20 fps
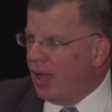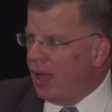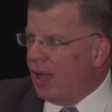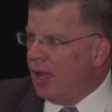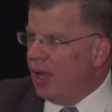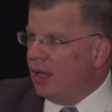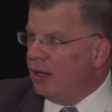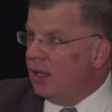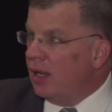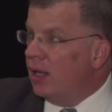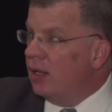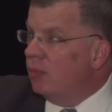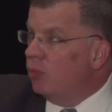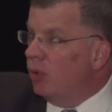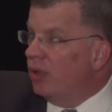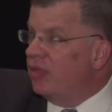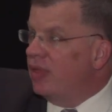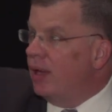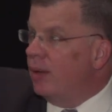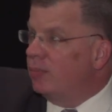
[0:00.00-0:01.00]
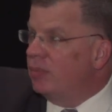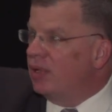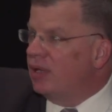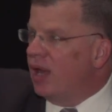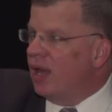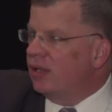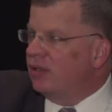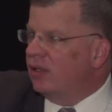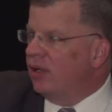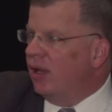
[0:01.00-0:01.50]
And with him
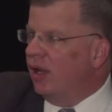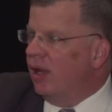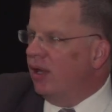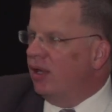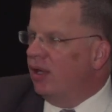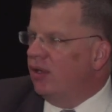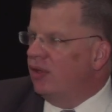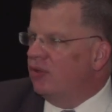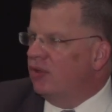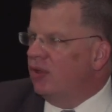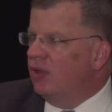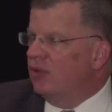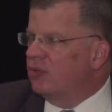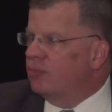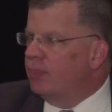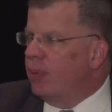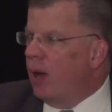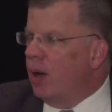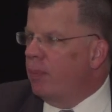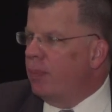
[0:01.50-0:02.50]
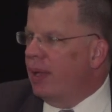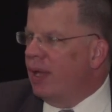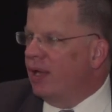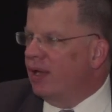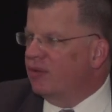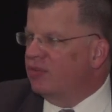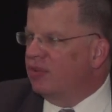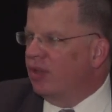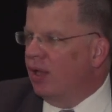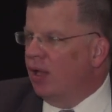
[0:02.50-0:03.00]
today is Bo
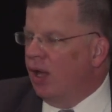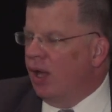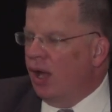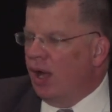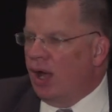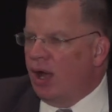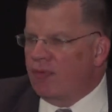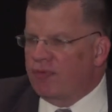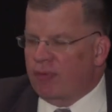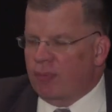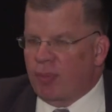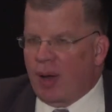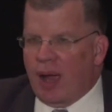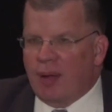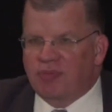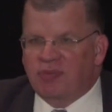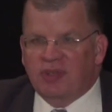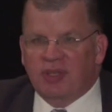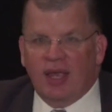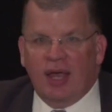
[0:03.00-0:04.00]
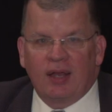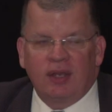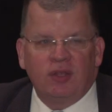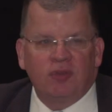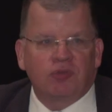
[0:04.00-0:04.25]
Biggs from Robinson County.